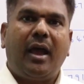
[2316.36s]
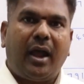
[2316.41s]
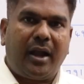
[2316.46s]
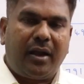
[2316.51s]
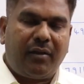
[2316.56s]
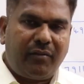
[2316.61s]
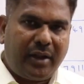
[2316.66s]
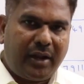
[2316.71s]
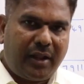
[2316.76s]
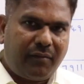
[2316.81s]

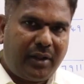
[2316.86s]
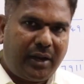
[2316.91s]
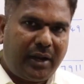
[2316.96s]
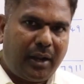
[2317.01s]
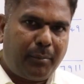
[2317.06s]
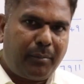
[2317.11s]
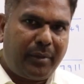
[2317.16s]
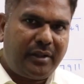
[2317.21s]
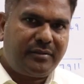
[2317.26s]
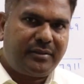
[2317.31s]
And whenever a
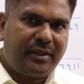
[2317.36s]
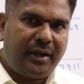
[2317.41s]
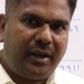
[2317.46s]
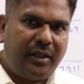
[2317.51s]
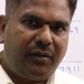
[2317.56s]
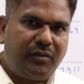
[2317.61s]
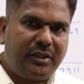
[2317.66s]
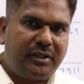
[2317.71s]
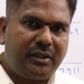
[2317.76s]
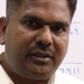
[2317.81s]
number is
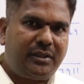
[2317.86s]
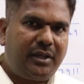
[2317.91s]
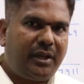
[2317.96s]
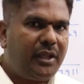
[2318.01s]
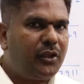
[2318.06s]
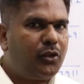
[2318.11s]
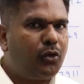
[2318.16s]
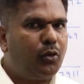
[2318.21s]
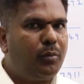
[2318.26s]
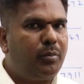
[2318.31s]
ending with
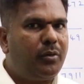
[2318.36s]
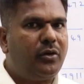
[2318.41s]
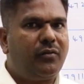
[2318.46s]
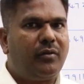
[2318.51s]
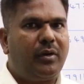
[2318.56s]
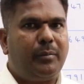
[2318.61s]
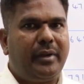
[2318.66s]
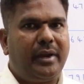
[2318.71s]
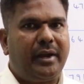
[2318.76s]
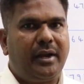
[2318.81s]
3, cube root
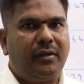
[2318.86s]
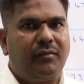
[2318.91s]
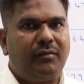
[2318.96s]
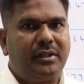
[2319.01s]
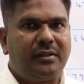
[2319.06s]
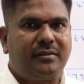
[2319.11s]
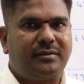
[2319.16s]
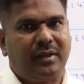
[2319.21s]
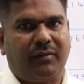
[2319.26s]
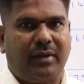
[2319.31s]
will be ending
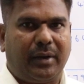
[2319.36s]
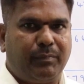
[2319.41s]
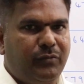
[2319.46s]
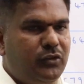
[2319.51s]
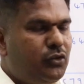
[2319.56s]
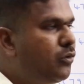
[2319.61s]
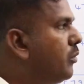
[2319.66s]
with 7.